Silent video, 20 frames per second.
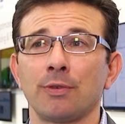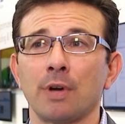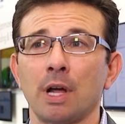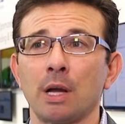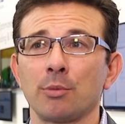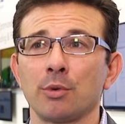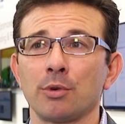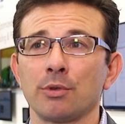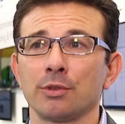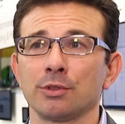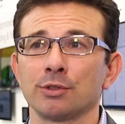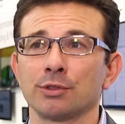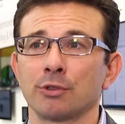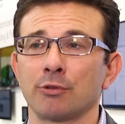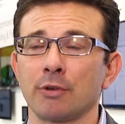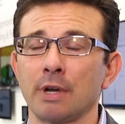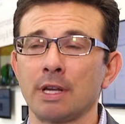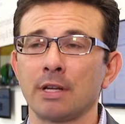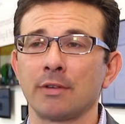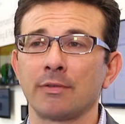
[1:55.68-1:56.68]
fiber, there's
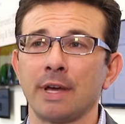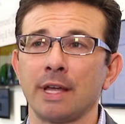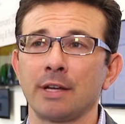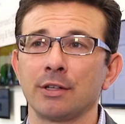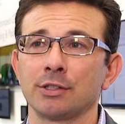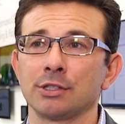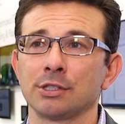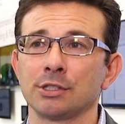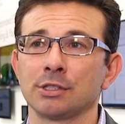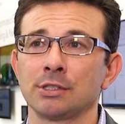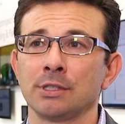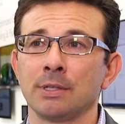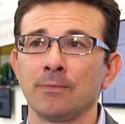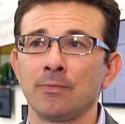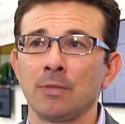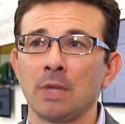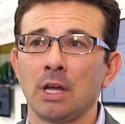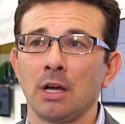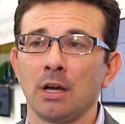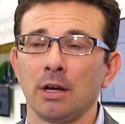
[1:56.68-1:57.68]
great advantages
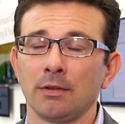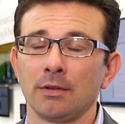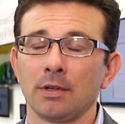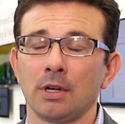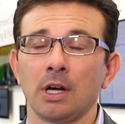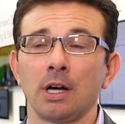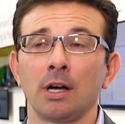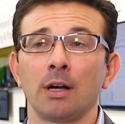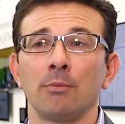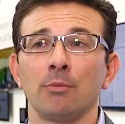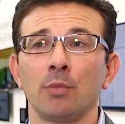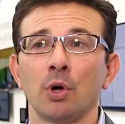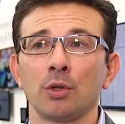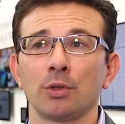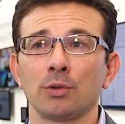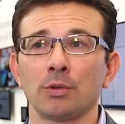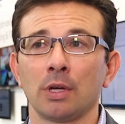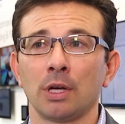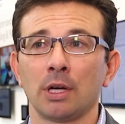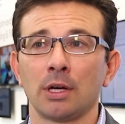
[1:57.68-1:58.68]

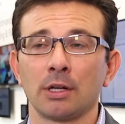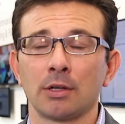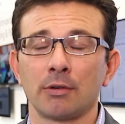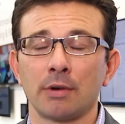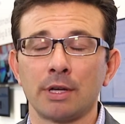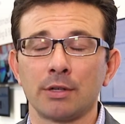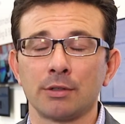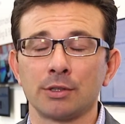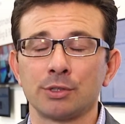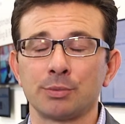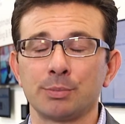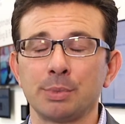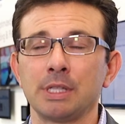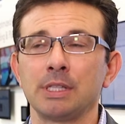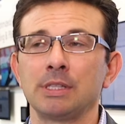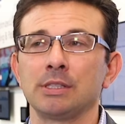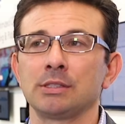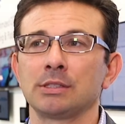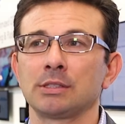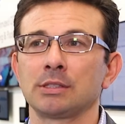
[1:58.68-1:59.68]
of greater
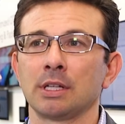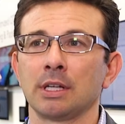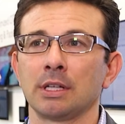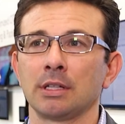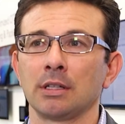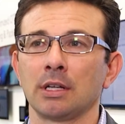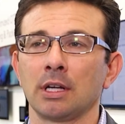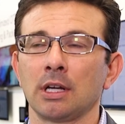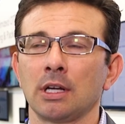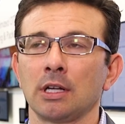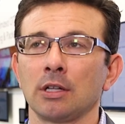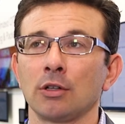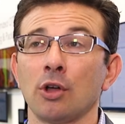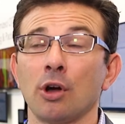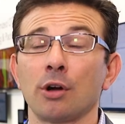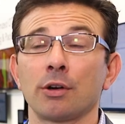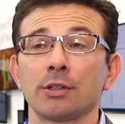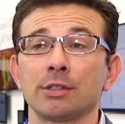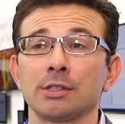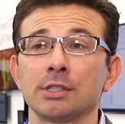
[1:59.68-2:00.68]
speeds and
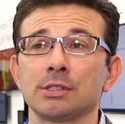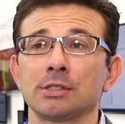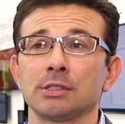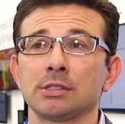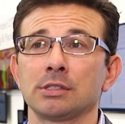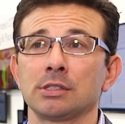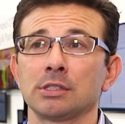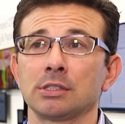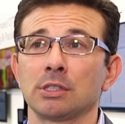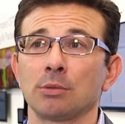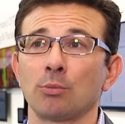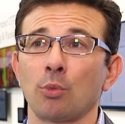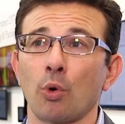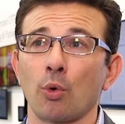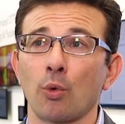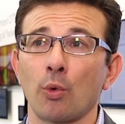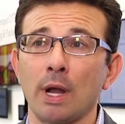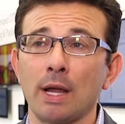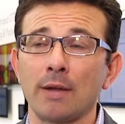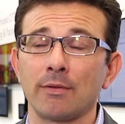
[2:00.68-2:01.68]
longer distances and
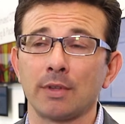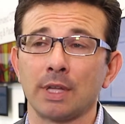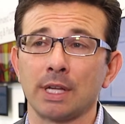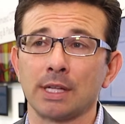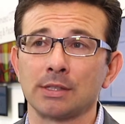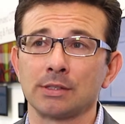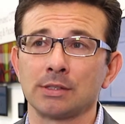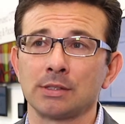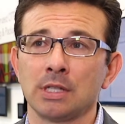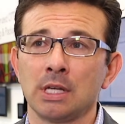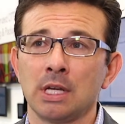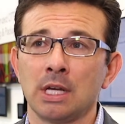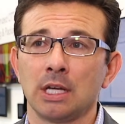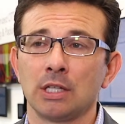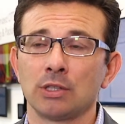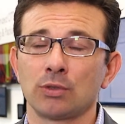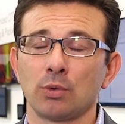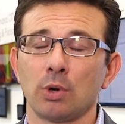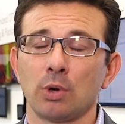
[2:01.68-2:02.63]
more wavelengths, as